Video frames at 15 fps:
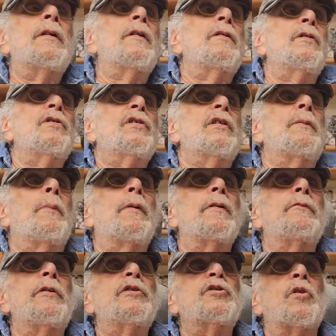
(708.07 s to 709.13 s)
usually the
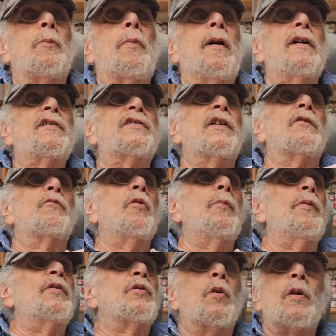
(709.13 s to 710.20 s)
original box, now
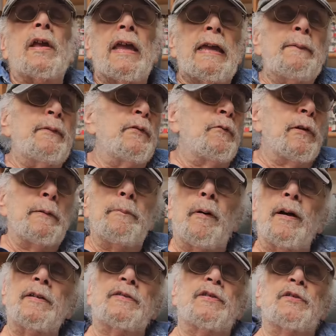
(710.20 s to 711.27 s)
rubies all came in red
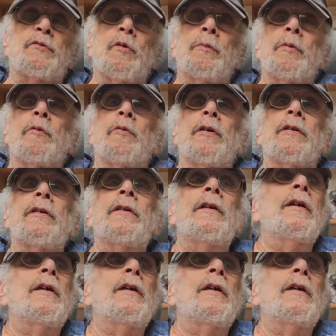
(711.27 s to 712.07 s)
boxes, ruby red,